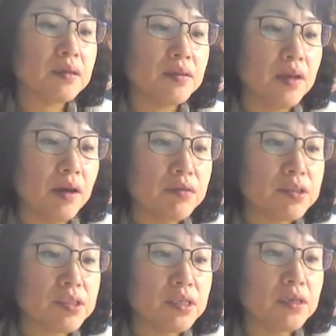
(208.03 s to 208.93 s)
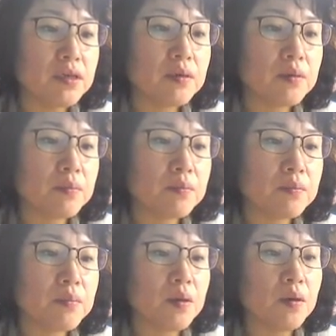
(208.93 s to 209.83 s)
knowledge
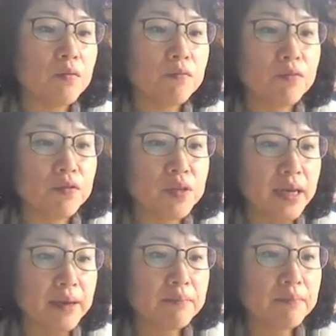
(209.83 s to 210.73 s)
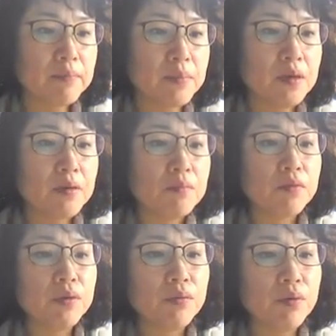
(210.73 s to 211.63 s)
for them
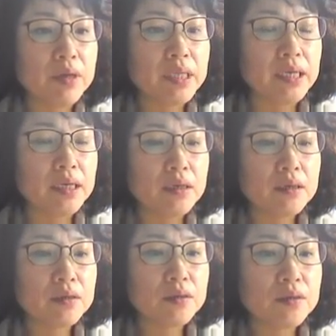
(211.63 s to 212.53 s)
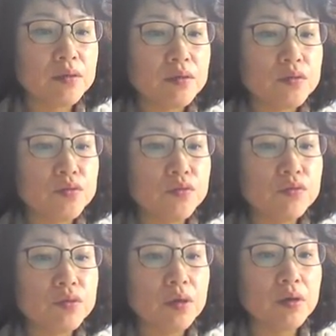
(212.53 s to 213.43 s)
pre running
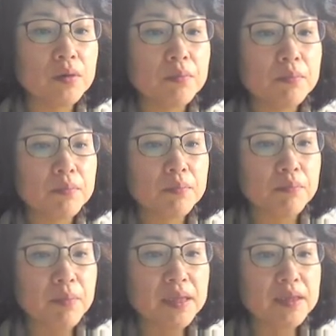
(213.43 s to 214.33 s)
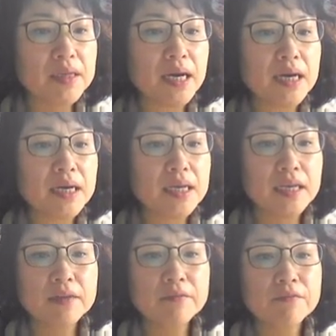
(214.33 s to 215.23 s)
through the media
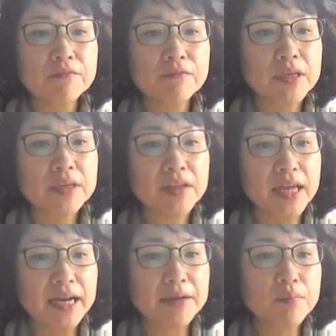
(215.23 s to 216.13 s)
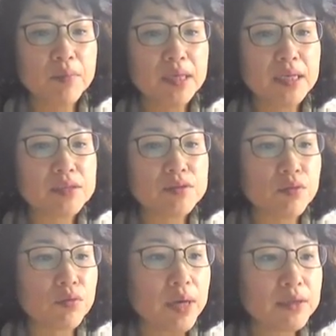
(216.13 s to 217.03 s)
in free time is a
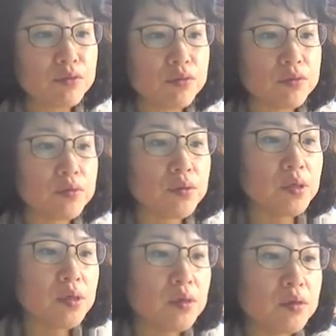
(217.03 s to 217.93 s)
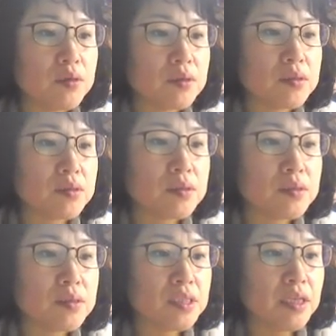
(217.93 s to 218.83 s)
right to
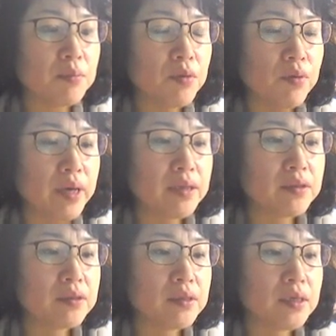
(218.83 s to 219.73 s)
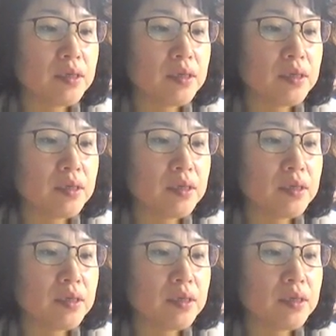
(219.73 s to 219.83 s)
stimulate